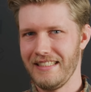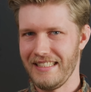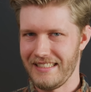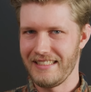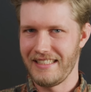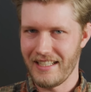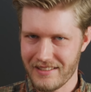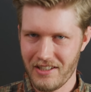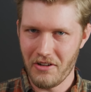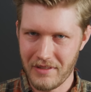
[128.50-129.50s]
it
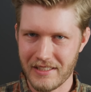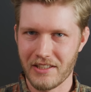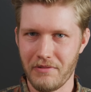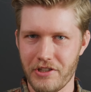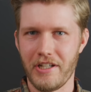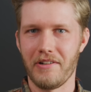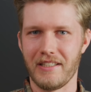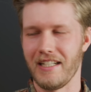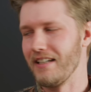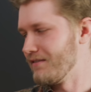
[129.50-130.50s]
doesn't always squish out enough.